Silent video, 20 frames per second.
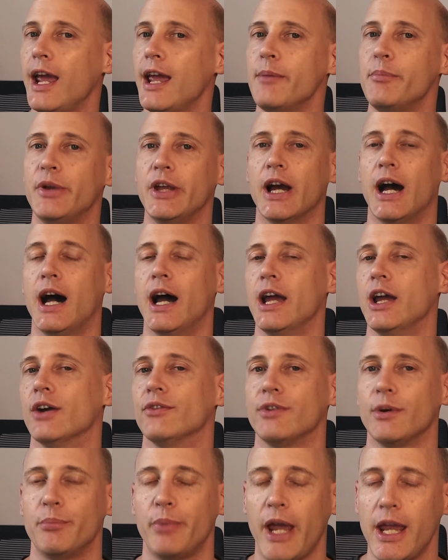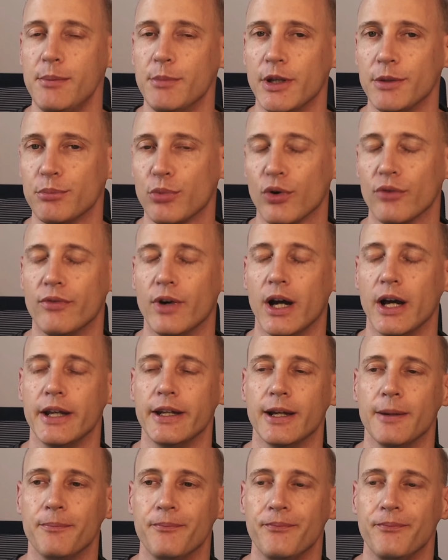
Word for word: API of a payment provider.